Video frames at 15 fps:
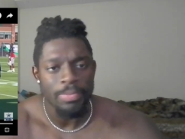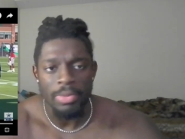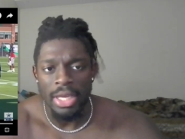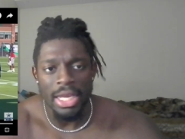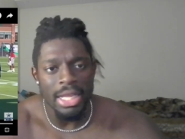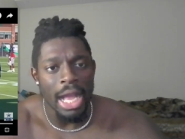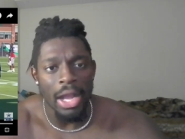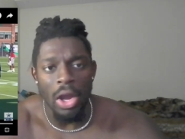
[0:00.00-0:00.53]

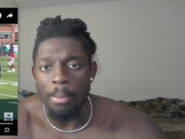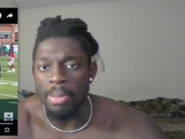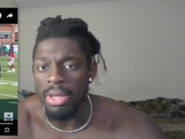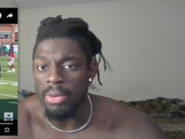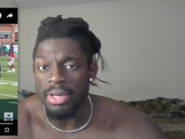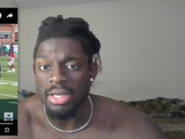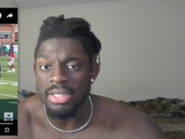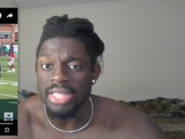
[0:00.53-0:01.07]
He's not going to be
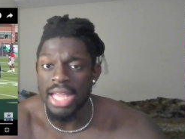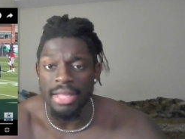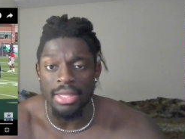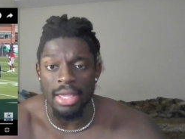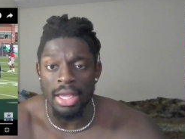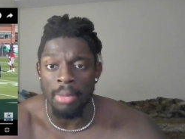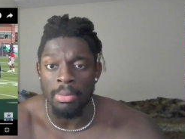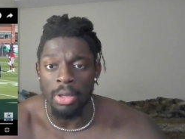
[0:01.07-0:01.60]
with us that
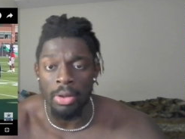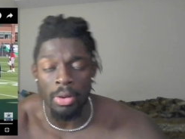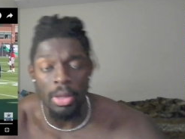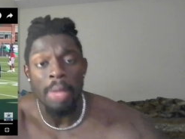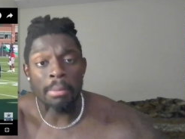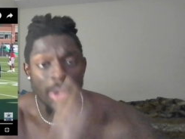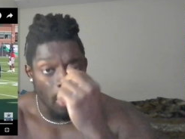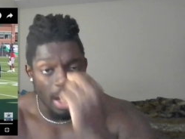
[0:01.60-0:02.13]
damn long.
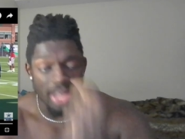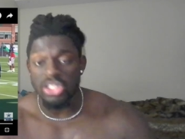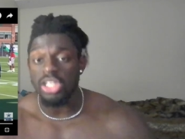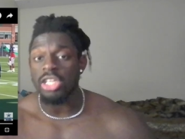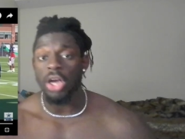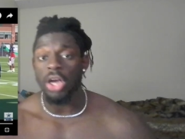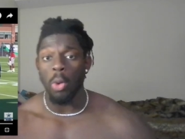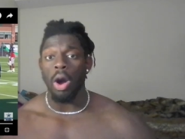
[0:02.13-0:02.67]
But watch he
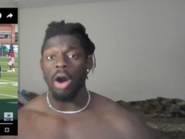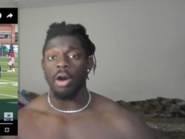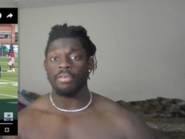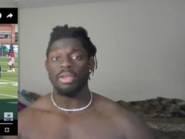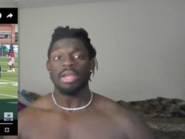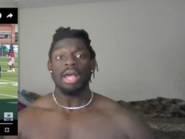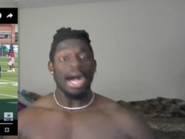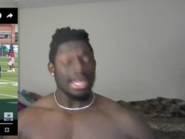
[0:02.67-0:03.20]
go
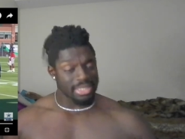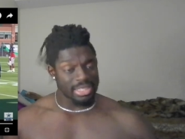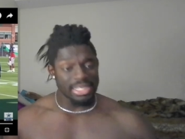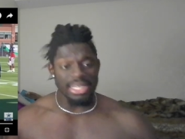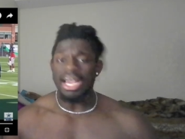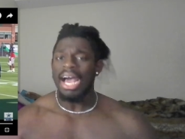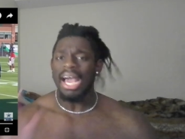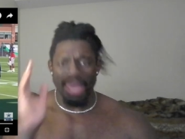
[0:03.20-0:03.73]
off. I
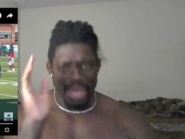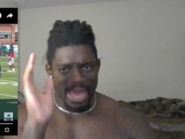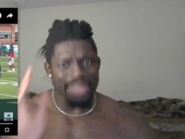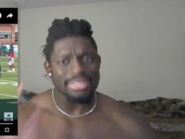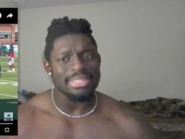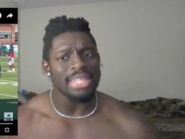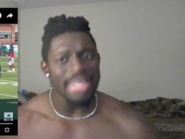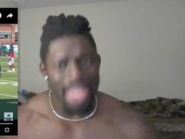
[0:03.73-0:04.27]
see I, I
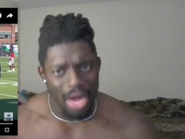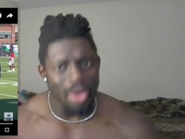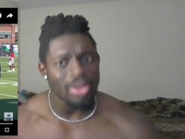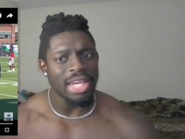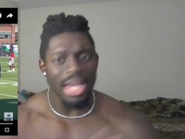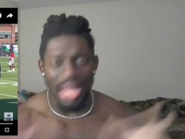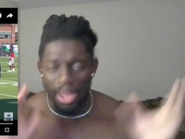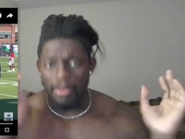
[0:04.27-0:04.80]
see y'all
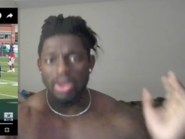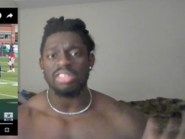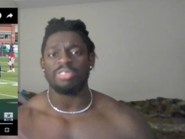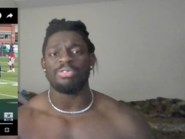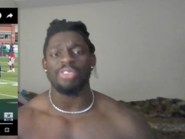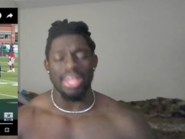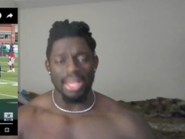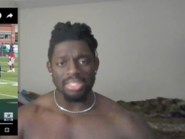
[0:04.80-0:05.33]
Cowboys
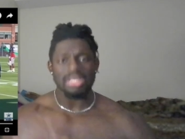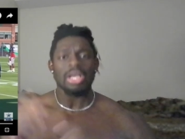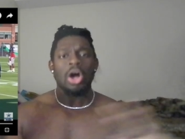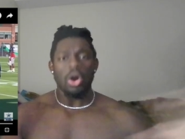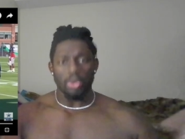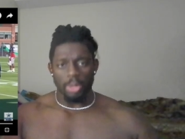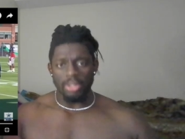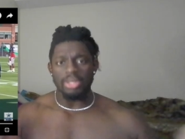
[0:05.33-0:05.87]
fans
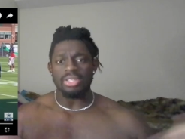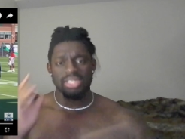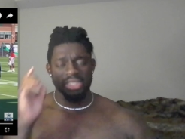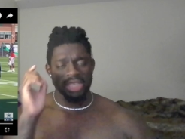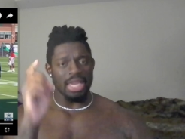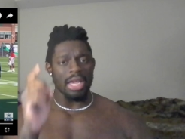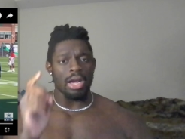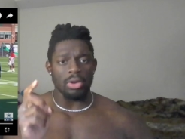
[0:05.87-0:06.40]
on a little
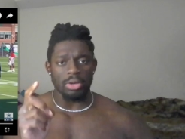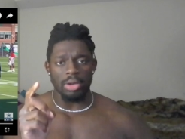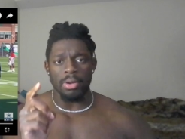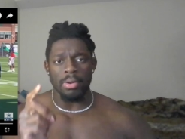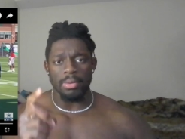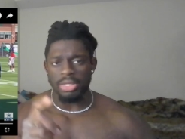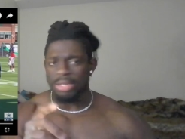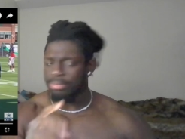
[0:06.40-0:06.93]
skit, on
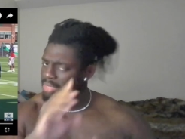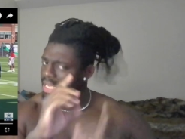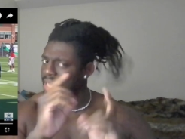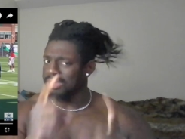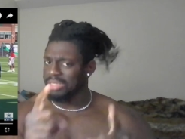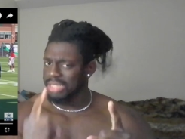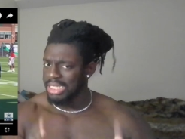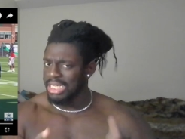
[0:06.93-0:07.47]
a, not
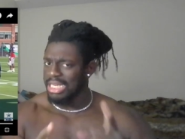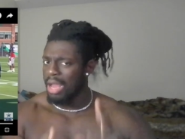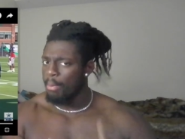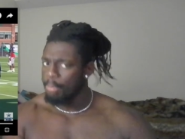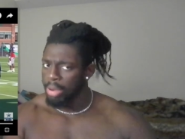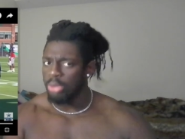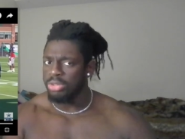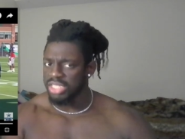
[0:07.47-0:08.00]
the skit that I
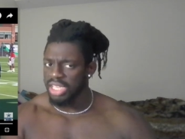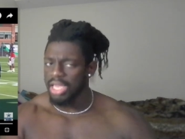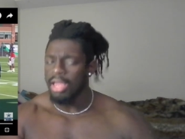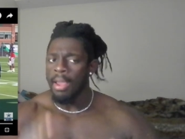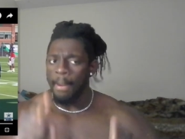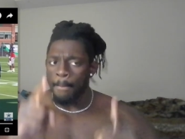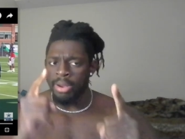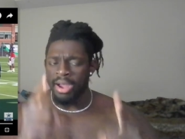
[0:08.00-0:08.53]
posted,
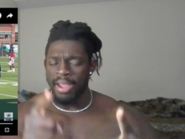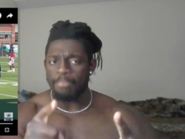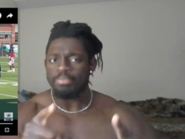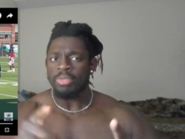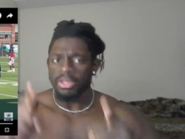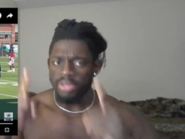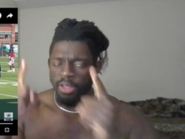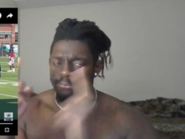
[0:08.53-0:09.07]

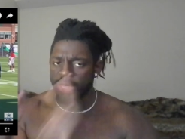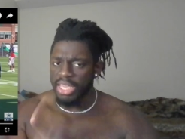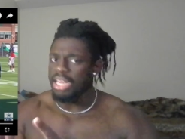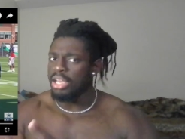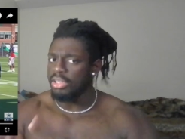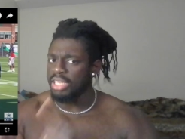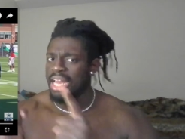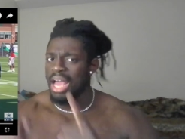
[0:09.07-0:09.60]
but the
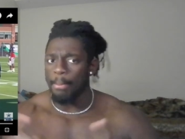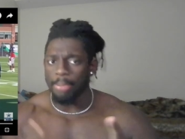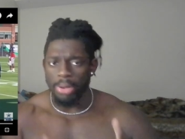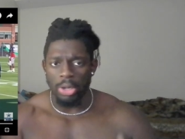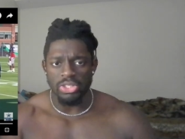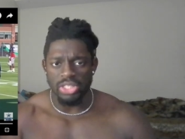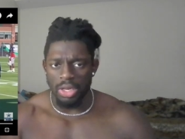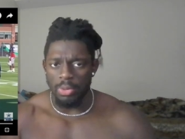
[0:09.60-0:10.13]
video that I
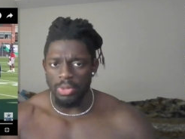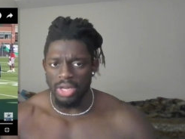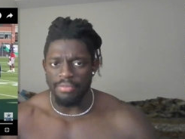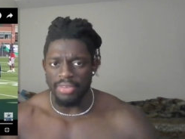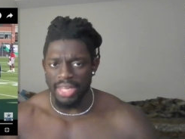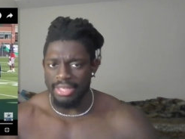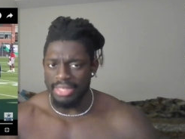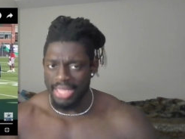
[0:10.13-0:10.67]
posted or whatever
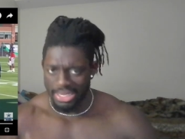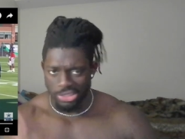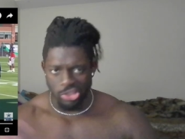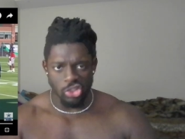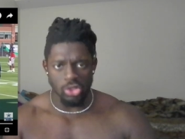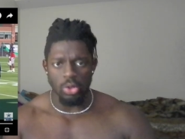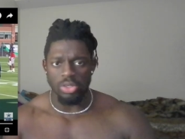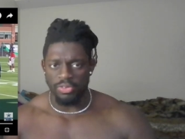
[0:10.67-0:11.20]
like that. It's a
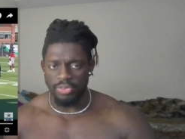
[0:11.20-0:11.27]
shorts